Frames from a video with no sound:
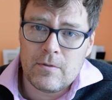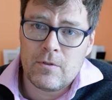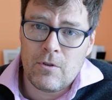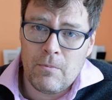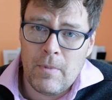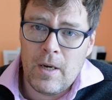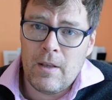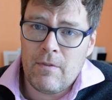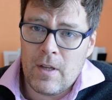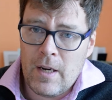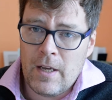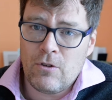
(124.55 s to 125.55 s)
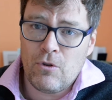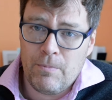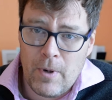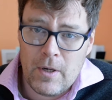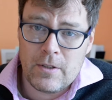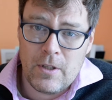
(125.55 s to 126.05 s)
So many of the natural
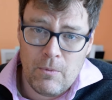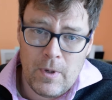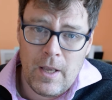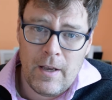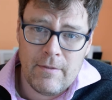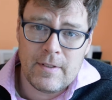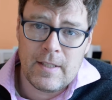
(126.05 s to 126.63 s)
parks that we have